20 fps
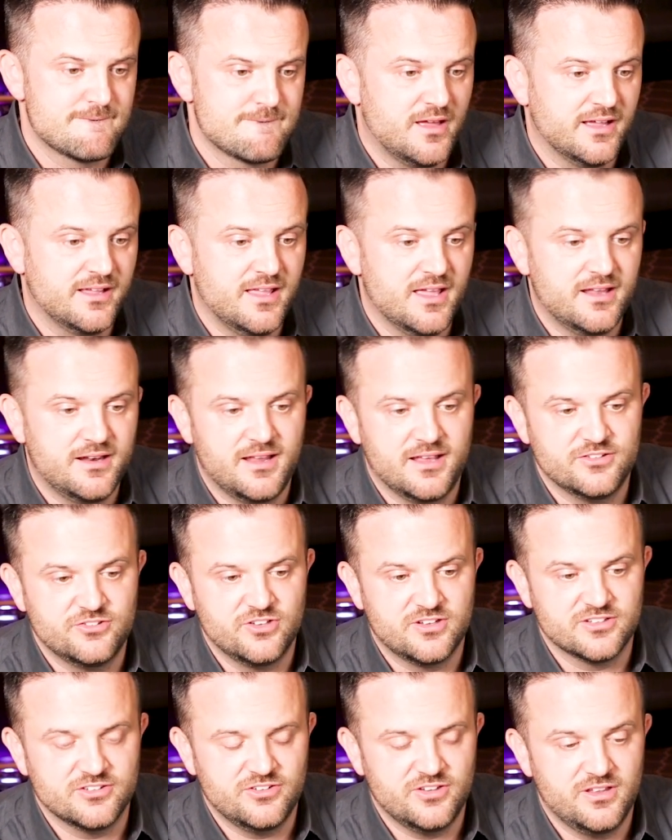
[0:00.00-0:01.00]
Again, as
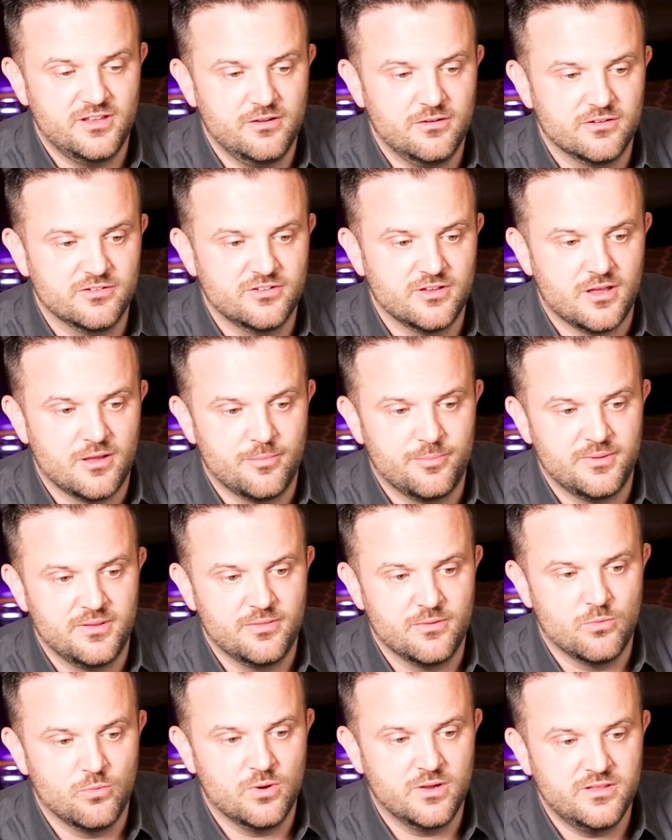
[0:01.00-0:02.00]
you can see here, it's up in
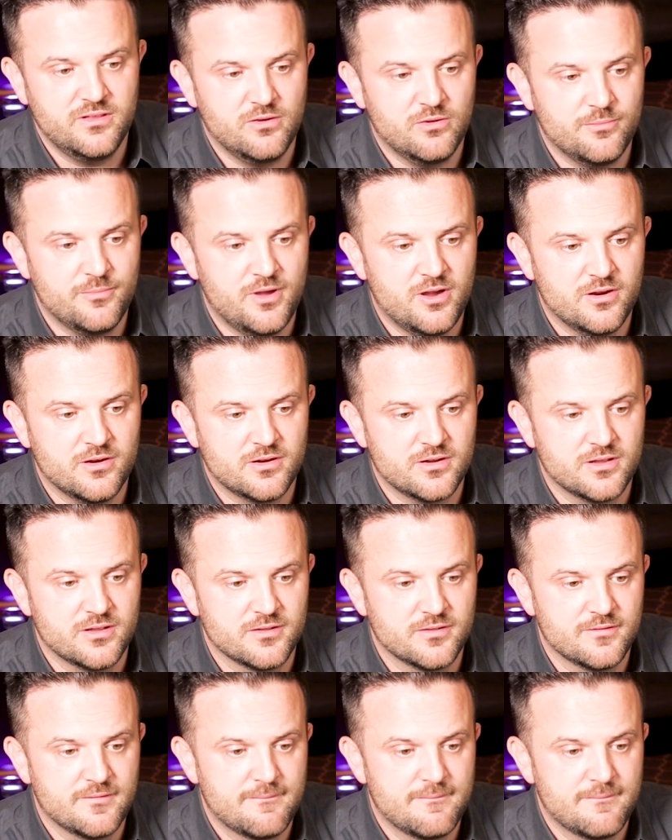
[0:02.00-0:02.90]
the 1-year mark,